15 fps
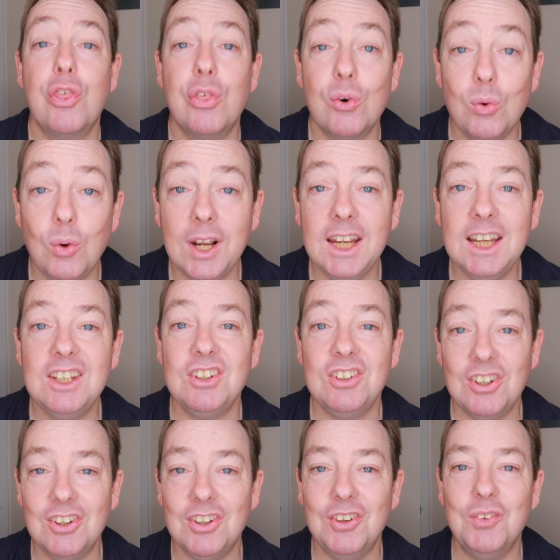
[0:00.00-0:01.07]

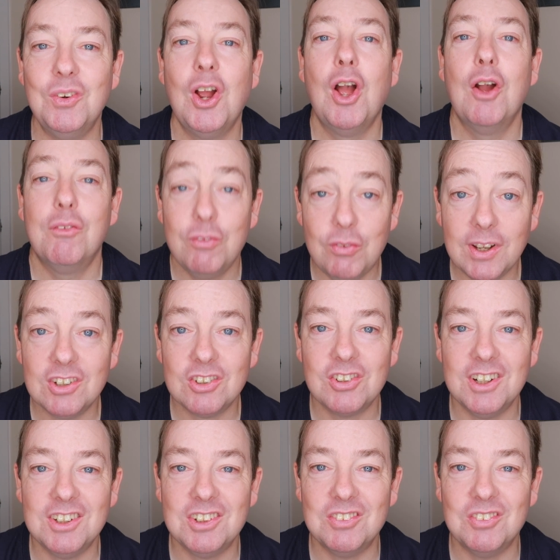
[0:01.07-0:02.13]
3-2
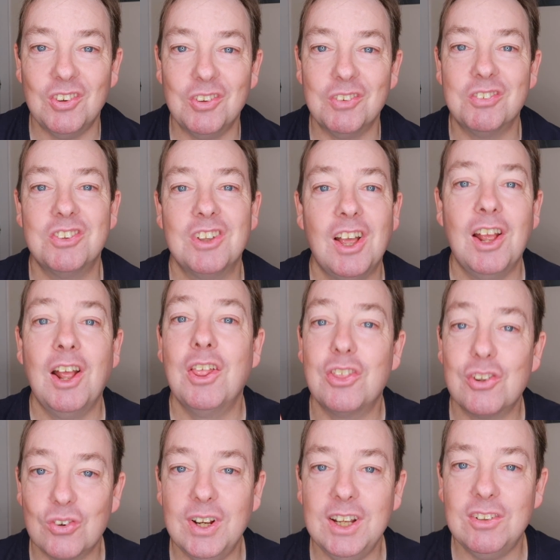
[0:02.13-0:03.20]
victory to Wolves.
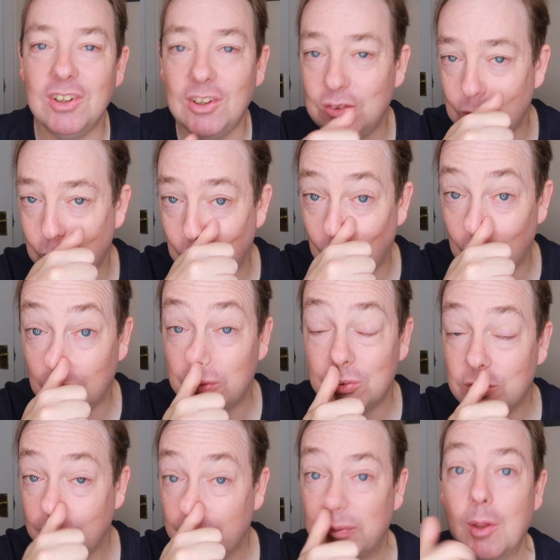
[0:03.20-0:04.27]
3-2 to
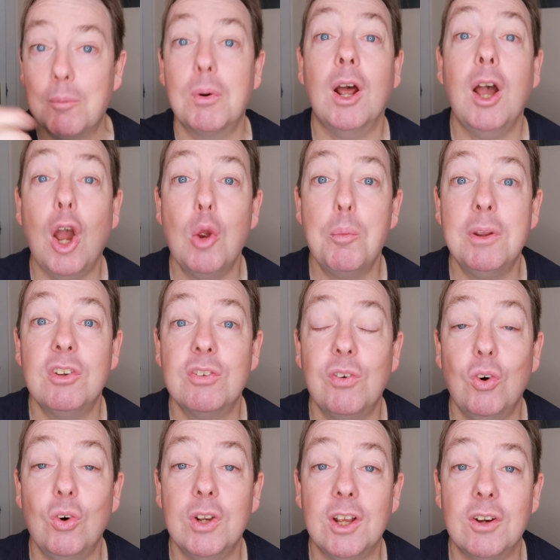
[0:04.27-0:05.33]
Wolves, but I hope it's
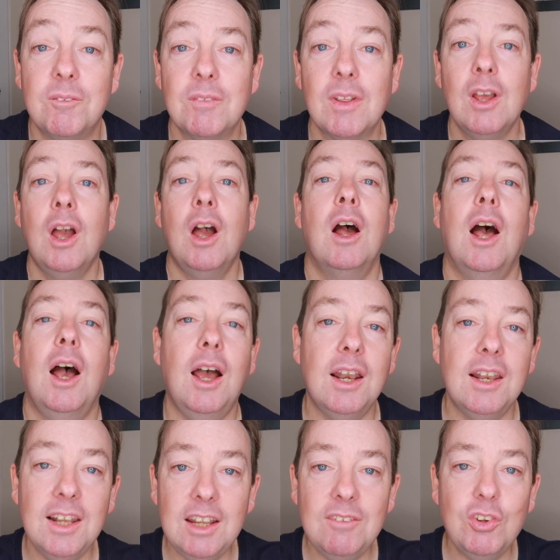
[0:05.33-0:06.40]
4-0.
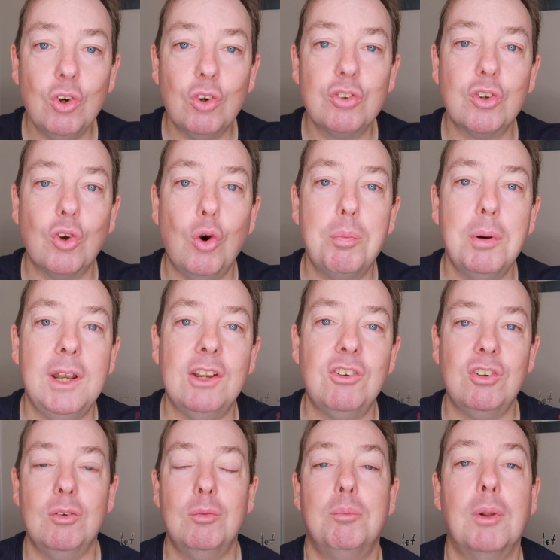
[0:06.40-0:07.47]
Leave your score
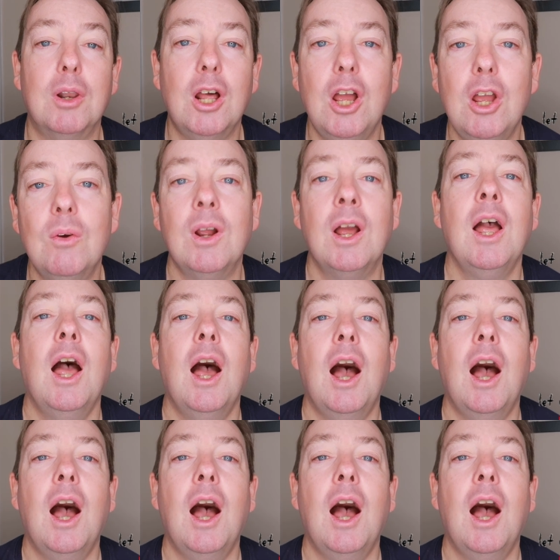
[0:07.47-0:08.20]
prediction below.